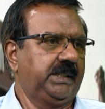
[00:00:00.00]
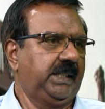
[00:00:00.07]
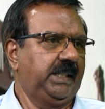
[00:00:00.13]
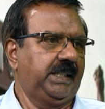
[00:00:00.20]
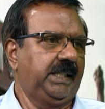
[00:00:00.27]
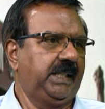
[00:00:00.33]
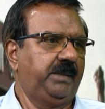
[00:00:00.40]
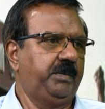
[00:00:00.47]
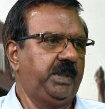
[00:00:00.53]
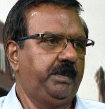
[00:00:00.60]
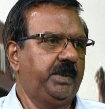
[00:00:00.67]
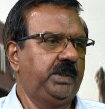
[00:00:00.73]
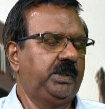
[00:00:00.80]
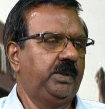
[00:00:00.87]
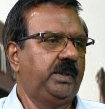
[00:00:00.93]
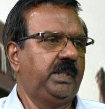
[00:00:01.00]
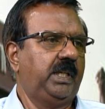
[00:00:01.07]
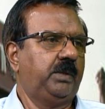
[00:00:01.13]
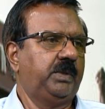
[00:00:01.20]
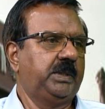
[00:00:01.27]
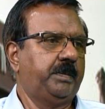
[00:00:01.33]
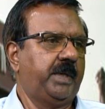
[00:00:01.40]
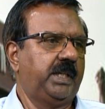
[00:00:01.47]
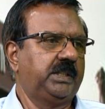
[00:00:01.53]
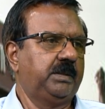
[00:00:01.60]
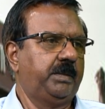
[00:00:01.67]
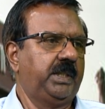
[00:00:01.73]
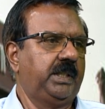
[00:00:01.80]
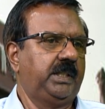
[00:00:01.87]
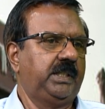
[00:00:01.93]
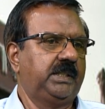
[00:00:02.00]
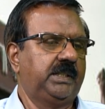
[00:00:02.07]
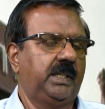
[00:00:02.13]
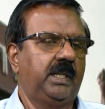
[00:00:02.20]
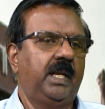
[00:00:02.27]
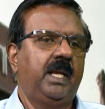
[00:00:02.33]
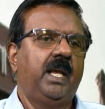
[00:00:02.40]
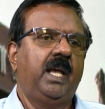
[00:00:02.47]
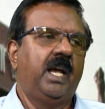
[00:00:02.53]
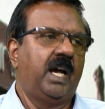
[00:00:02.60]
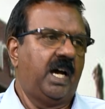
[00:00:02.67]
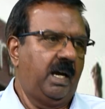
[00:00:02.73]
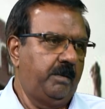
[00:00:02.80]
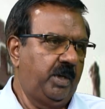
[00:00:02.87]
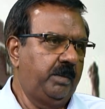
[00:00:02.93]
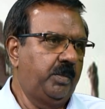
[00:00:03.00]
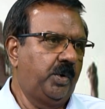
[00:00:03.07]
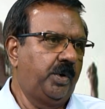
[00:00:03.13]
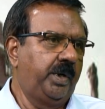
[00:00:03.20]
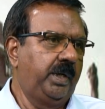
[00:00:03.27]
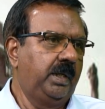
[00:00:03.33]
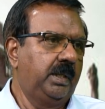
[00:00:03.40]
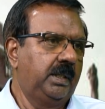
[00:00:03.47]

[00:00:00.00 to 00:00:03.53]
And people should take responsibilities that I'm on board